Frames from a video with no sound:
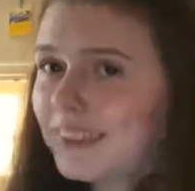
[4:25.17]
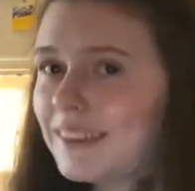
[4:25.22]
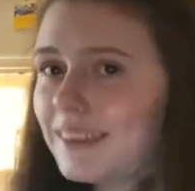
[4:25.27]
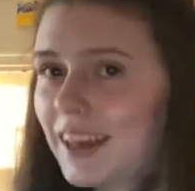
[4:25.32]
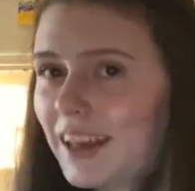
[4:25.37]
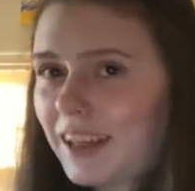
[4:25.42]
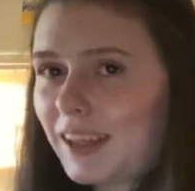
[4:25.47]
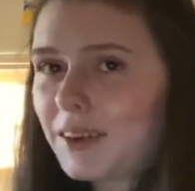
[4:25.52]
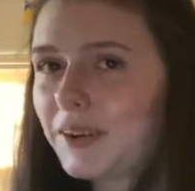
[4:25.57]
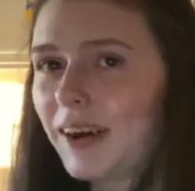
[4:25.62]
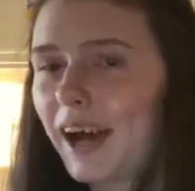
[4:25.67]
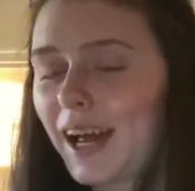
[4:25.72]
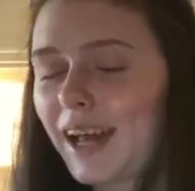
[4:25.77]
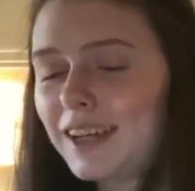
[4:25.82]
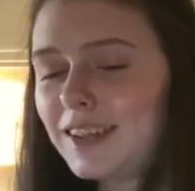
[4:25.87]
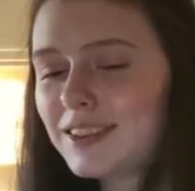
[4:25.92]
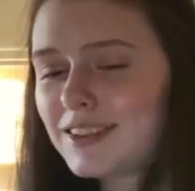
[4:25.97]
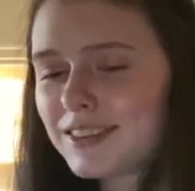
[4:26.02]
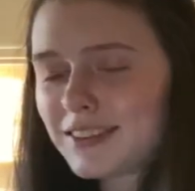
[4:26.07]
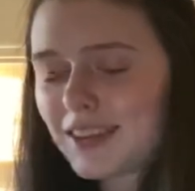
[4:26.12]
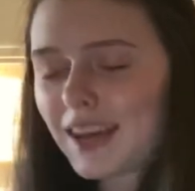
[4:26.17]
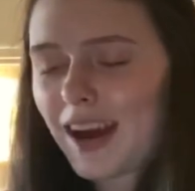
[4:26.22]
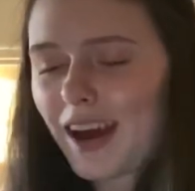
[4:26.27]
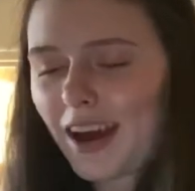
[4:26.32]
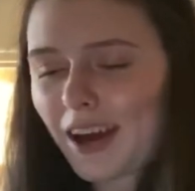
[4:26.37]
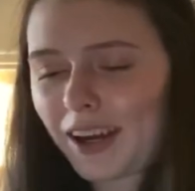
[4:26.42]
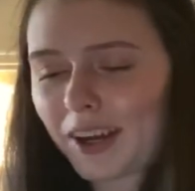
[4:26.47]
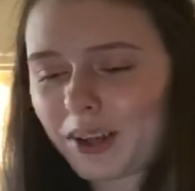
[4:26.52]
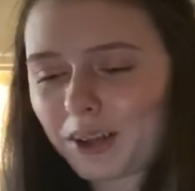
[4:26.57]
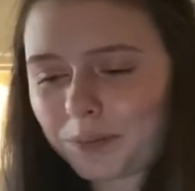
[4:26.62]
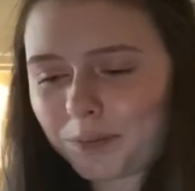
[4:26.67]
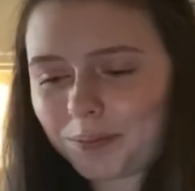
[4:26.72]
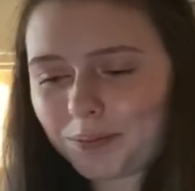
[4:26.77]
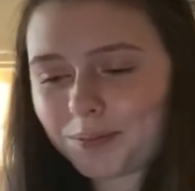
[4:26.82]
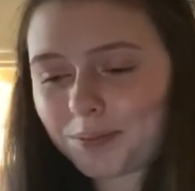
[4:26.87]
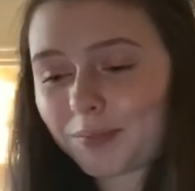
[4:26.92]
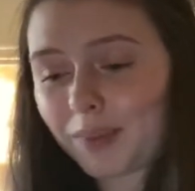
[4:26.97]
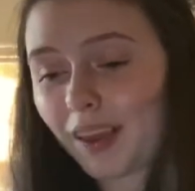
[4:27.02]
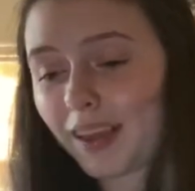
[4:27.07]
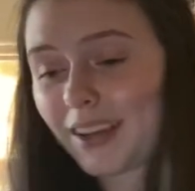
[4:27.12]
Thank you guys.
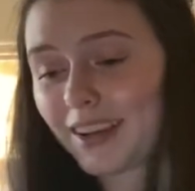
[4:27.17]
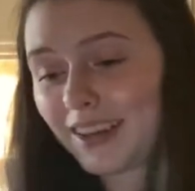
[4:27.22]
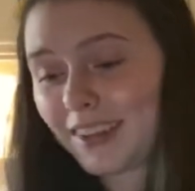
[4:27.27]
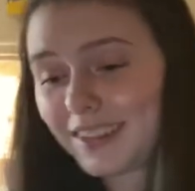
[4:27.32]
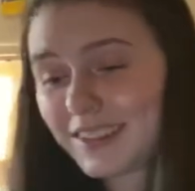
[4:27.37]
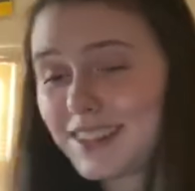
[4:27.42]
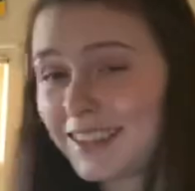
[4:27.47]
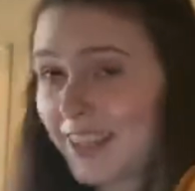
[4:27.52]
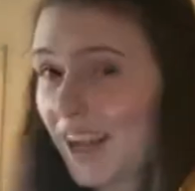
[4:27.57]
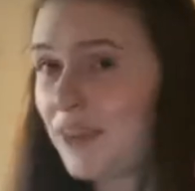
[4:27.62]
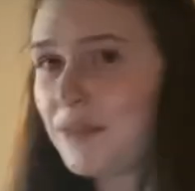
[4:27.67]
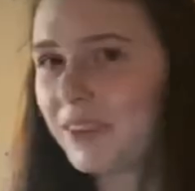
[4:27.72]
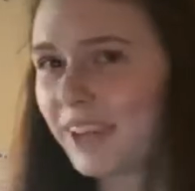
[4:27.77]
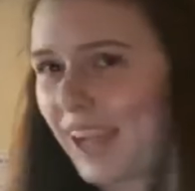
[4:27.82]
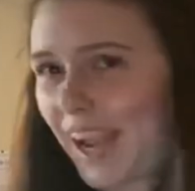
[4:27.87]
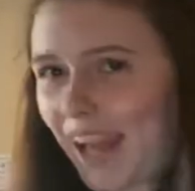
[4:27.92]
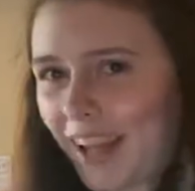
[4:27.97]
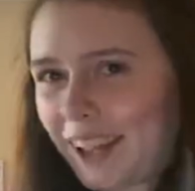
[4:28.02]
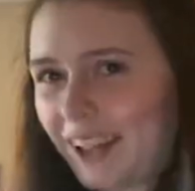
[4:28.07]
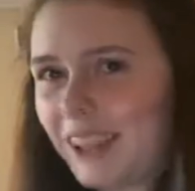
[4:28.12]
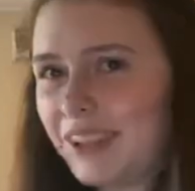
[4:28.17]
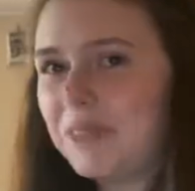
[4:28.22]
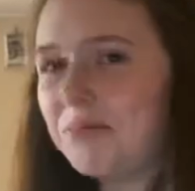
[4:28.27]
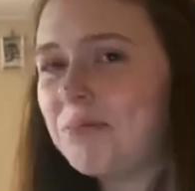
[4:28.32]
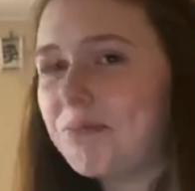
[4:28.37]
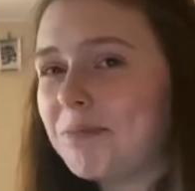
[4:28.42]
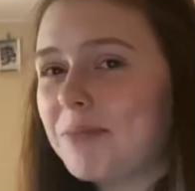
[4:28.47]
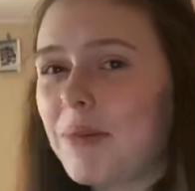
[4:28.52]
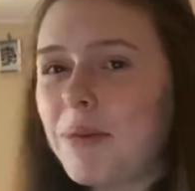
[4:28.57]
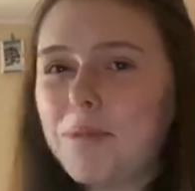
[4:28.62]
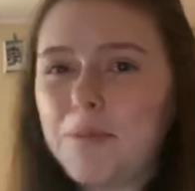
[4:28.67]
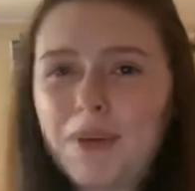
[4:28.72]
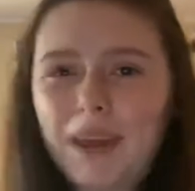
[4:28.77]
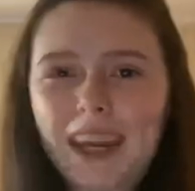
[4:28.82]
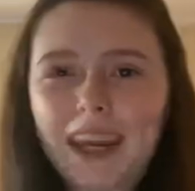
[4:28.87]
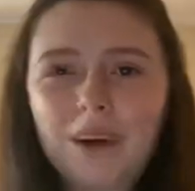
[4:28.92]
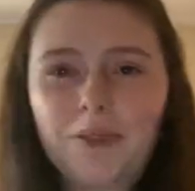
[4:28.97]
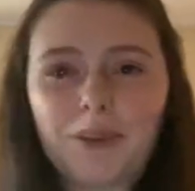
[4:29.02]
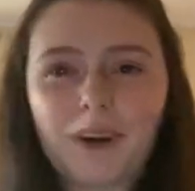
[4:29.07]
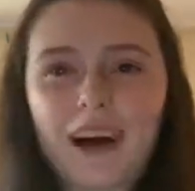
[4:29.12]
Definitely had a
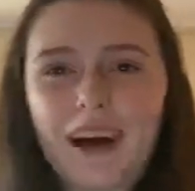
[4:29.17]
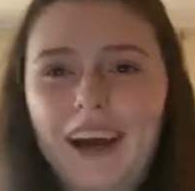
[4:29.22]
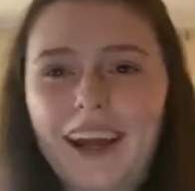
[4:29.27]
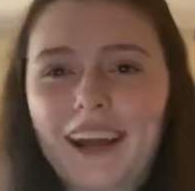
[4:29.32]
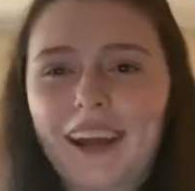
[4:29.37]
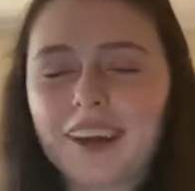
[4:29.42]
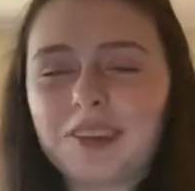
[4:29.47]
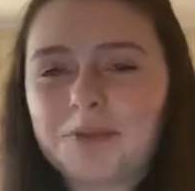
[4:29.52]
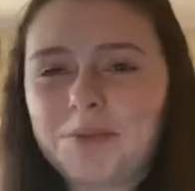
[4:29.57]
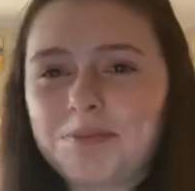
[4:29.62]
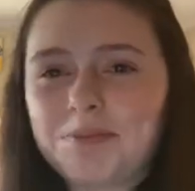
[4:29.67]
minute where I